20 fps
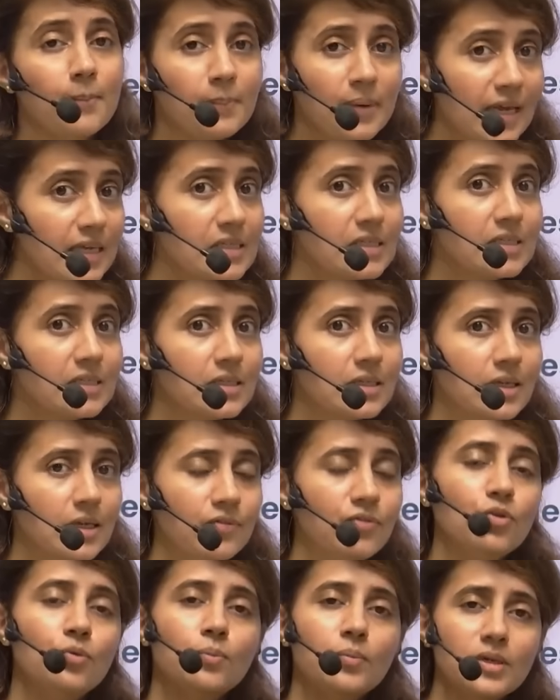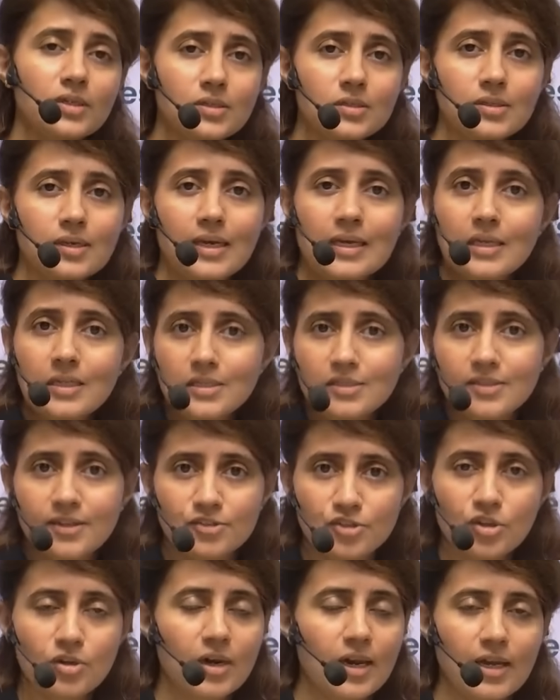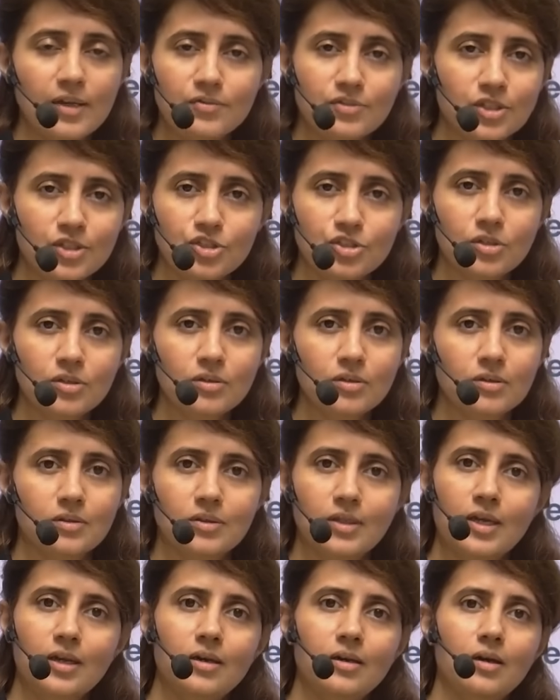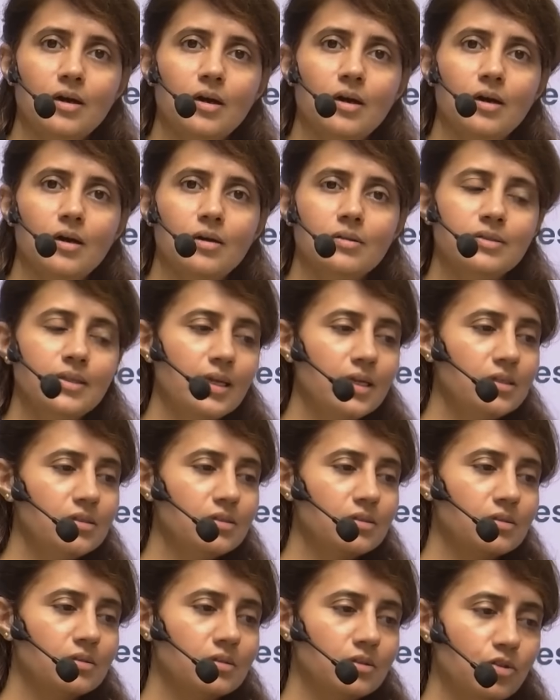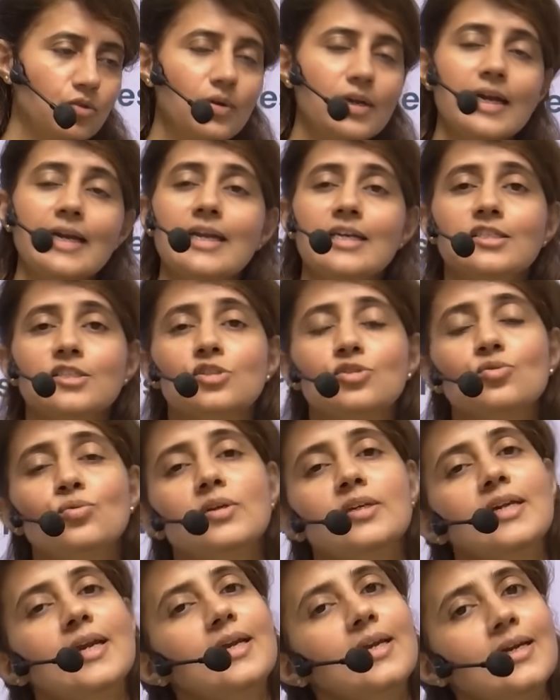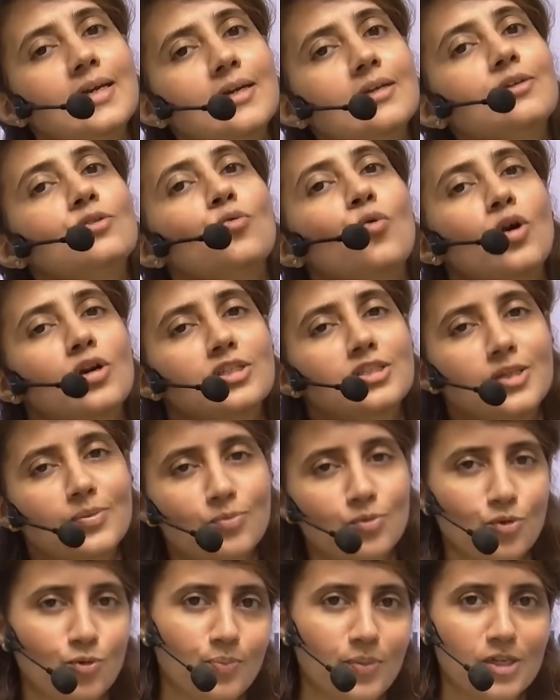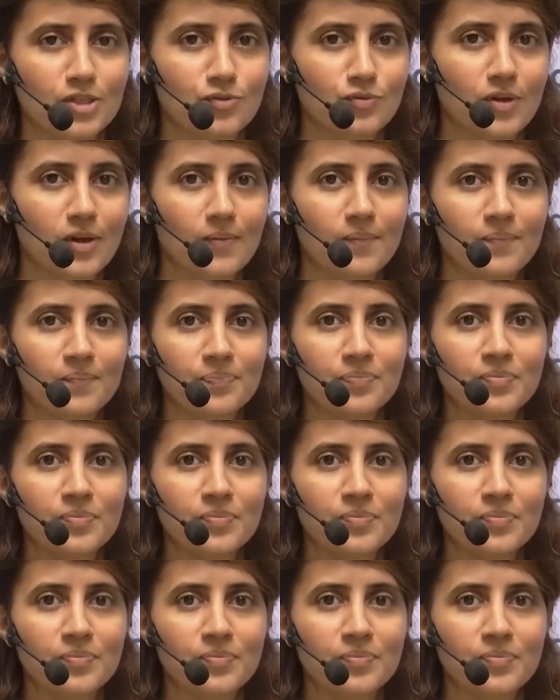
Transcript: Plus, if you miss any session, live session, then you will get access to a dedicated WhatsApp group as well.